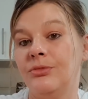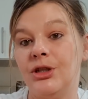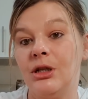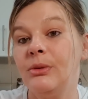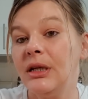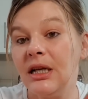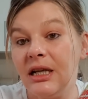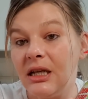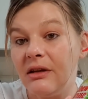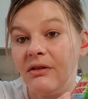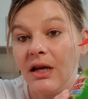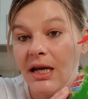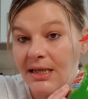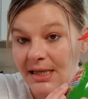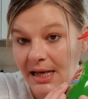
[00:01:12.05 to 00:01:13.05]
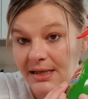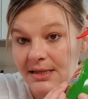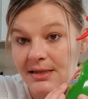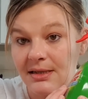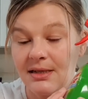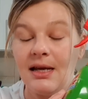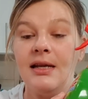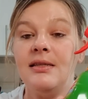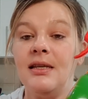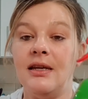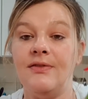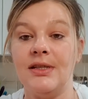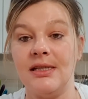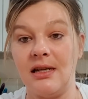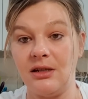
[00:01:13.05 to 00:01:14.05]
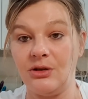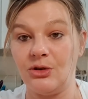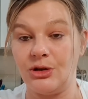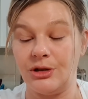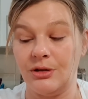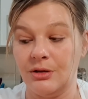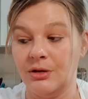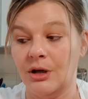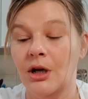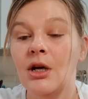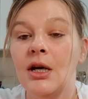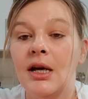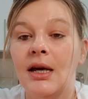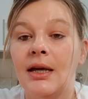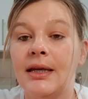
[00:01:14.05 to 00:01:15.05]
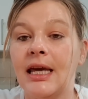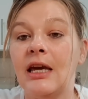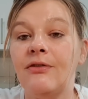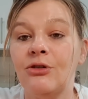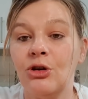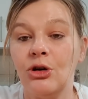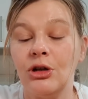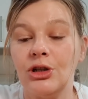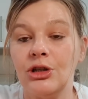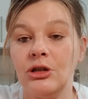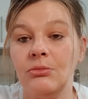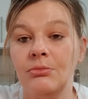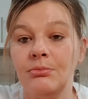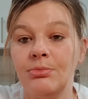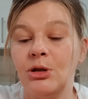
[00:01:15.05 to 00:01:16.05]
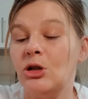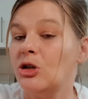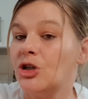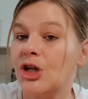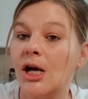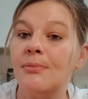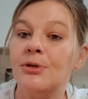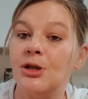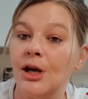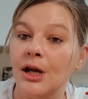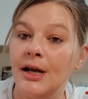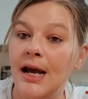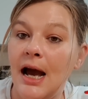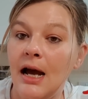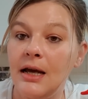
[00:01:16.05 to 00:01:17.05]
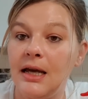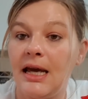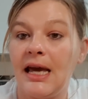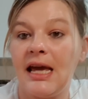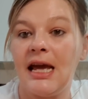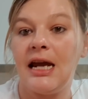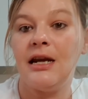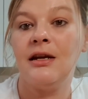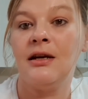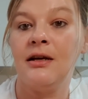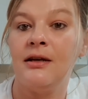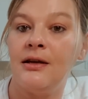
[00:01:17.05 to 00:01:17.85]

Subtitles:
So we're going to give it a test and see if it's any good. Keith cooked some pork chops earlier in